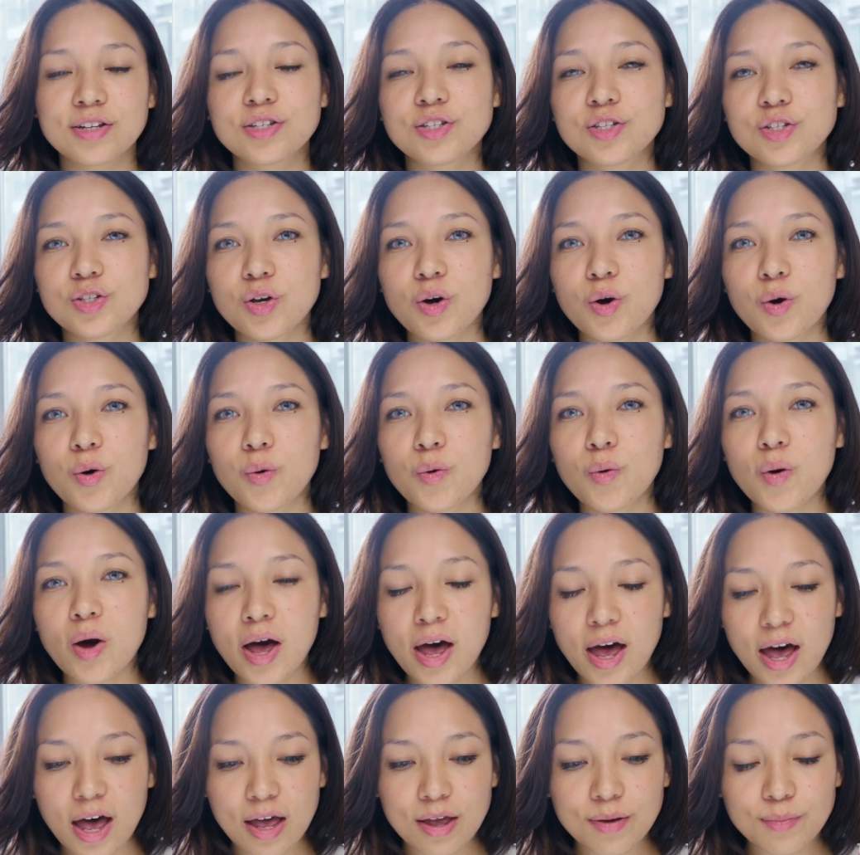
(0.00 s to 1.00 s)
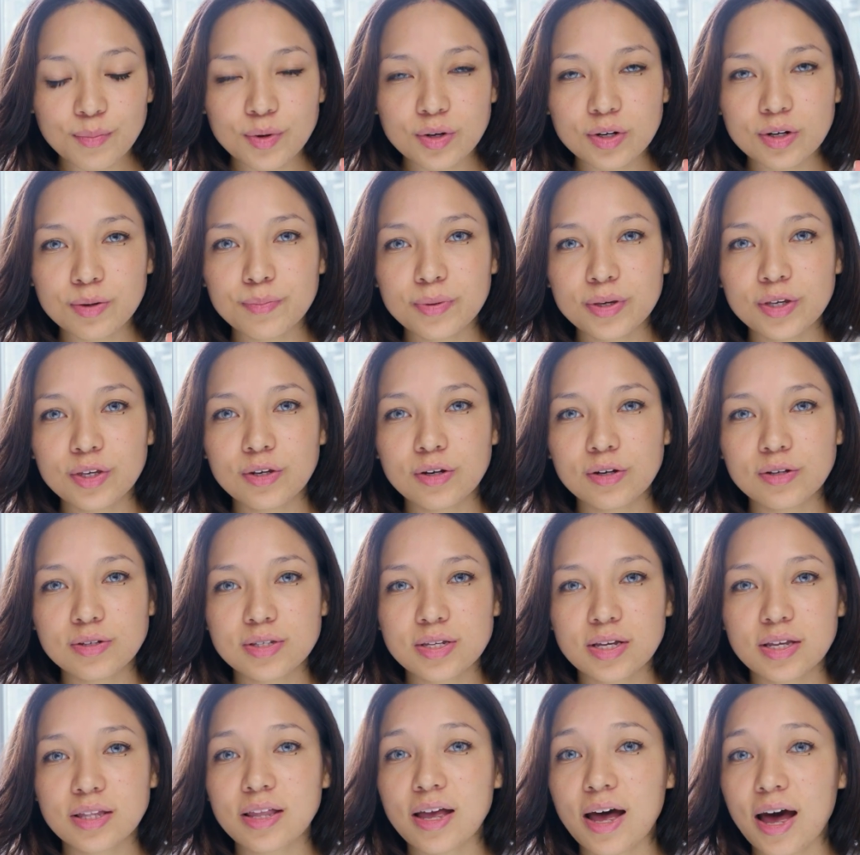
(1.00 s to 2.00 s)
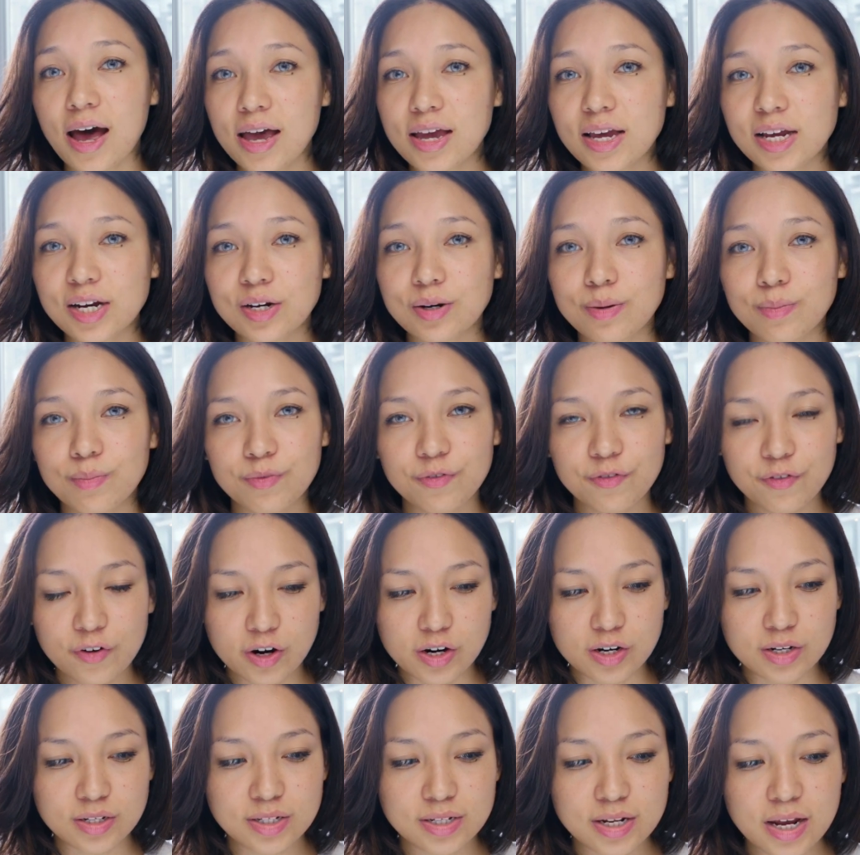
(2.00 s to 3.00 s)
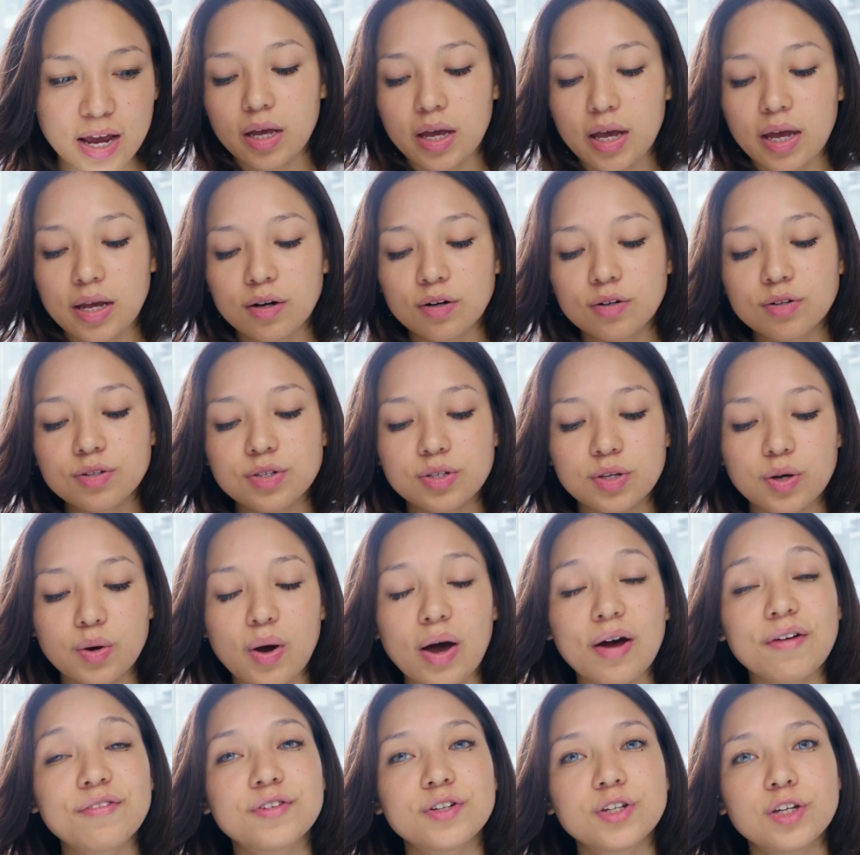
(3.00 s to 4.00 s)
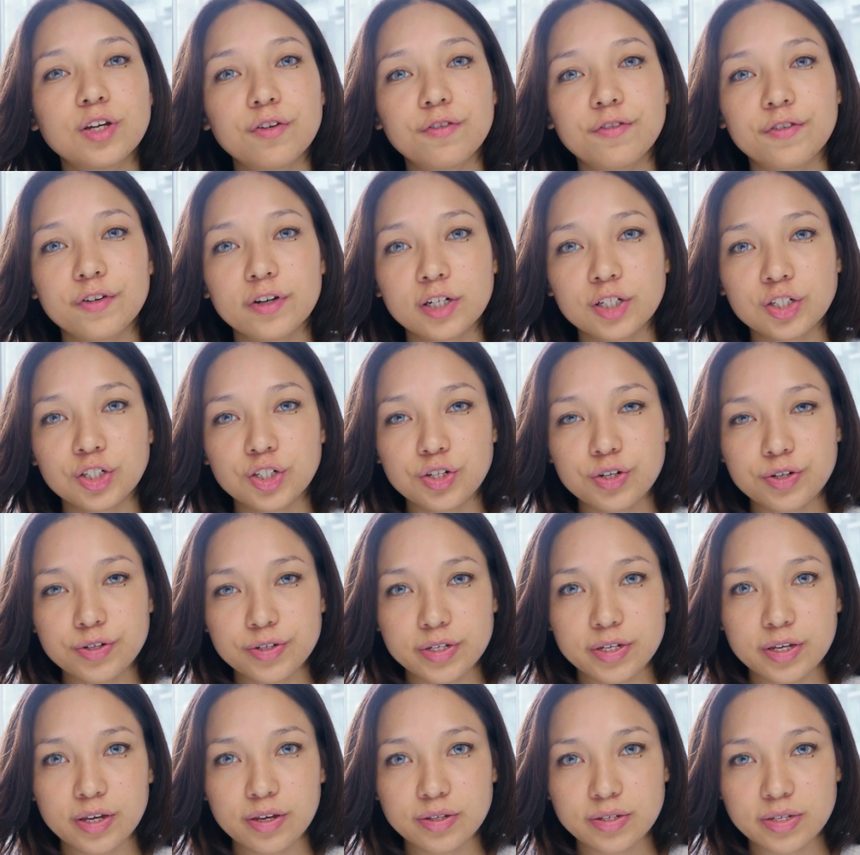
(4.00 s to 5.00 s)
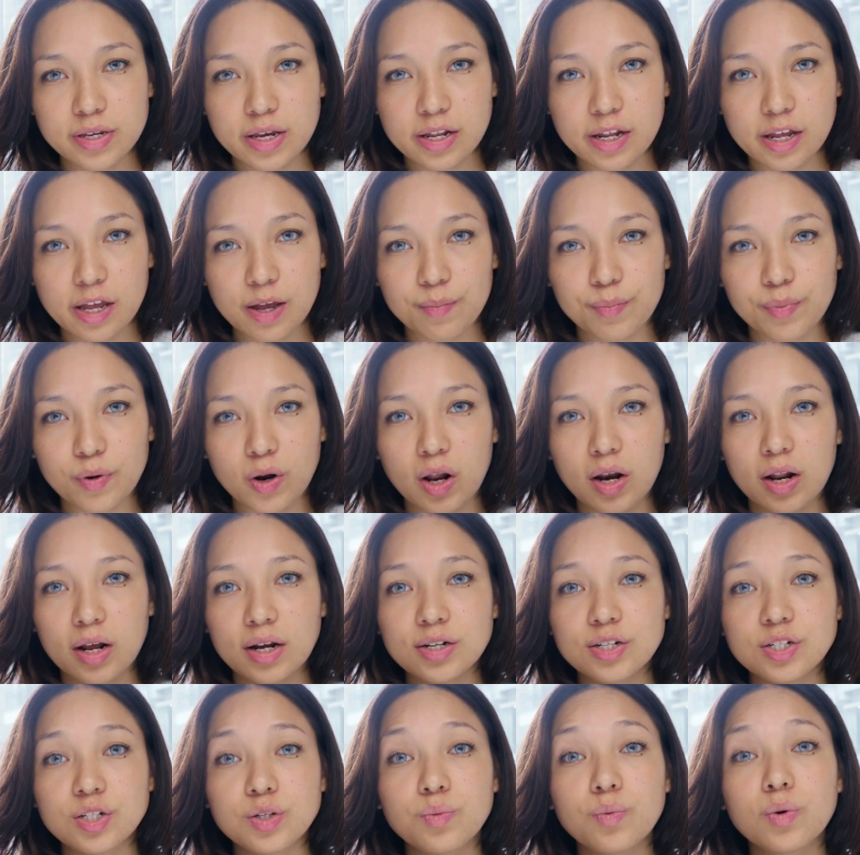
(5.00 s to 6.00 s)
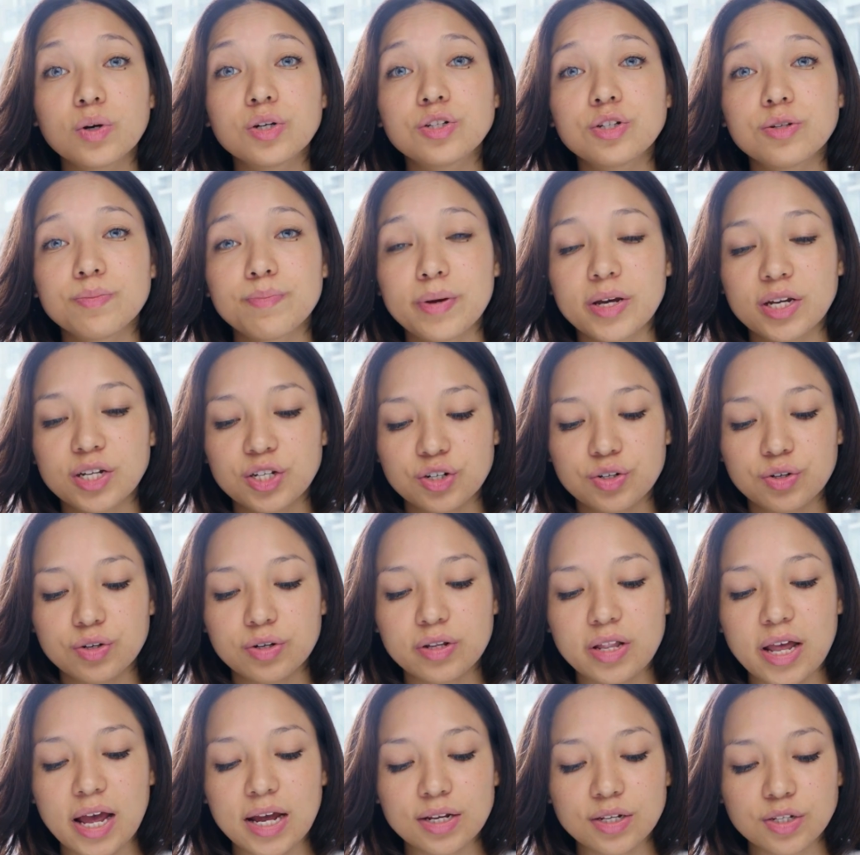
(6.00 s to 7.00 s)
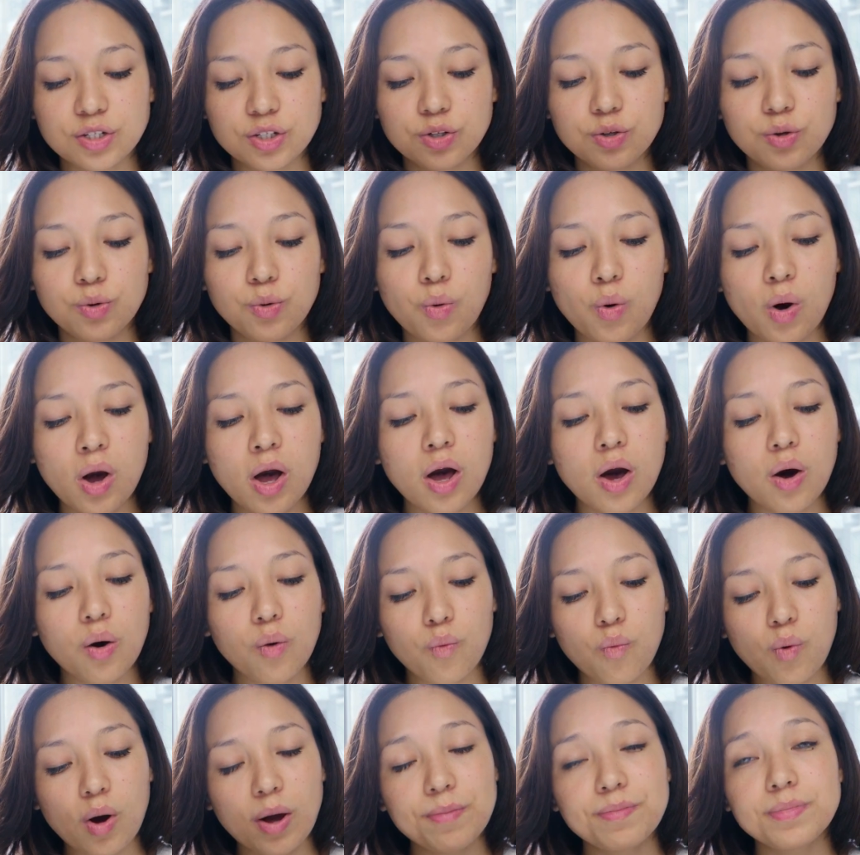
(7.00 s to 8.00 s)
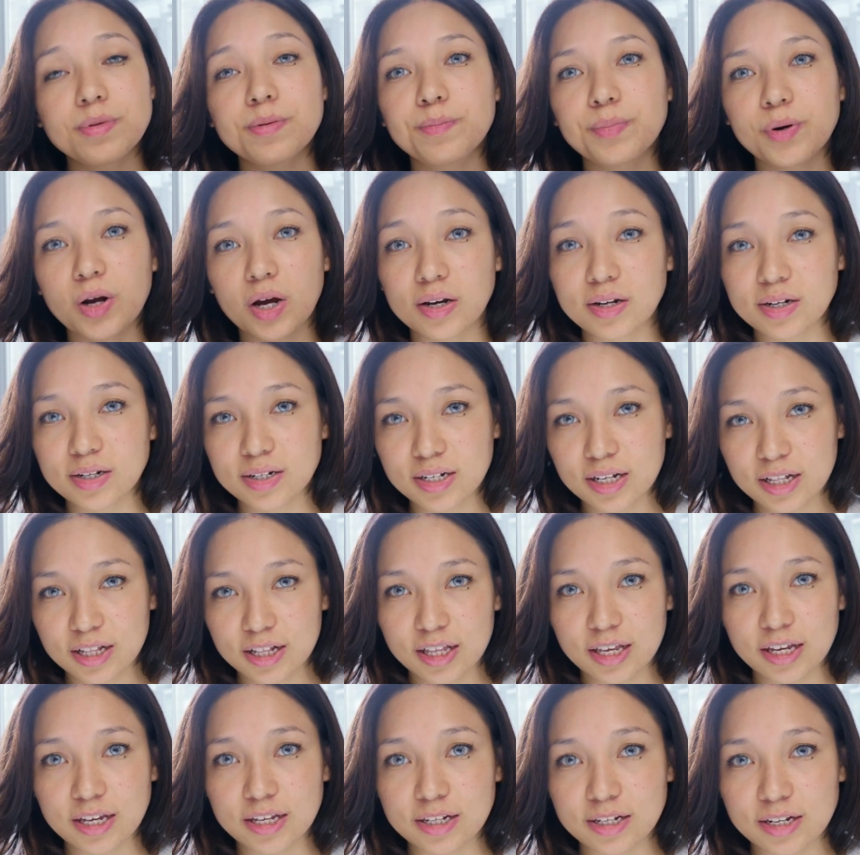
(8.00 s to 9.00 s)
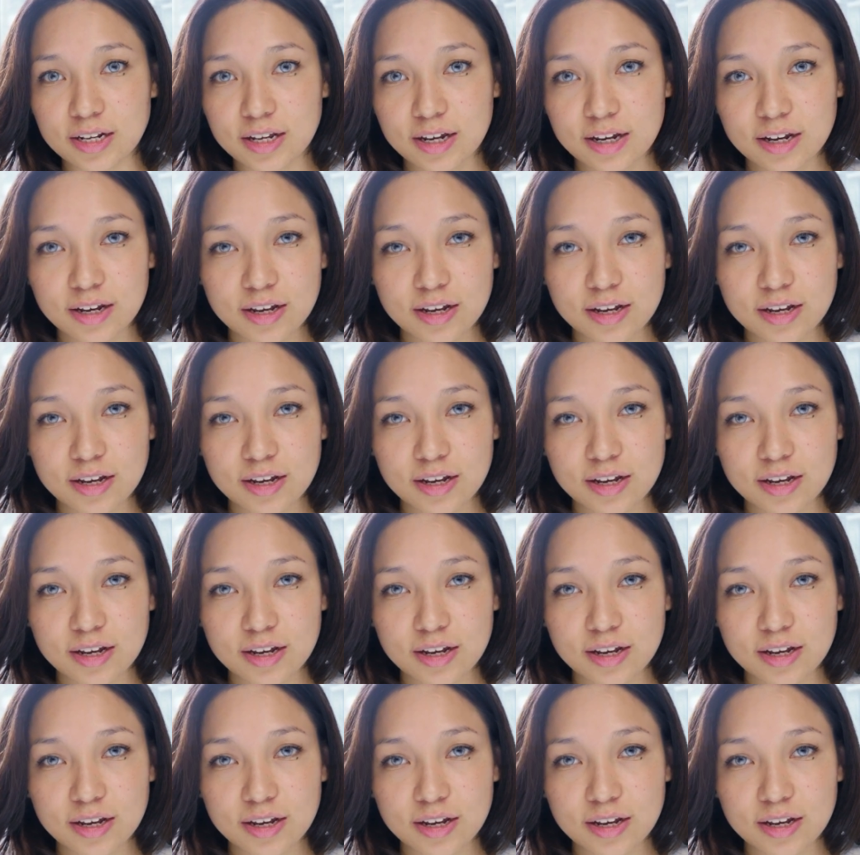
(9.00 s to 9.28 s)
So I'm going to be using the eye cream first. And also, after you finish using a skincare product, you want to make sure that you wipe the product clean.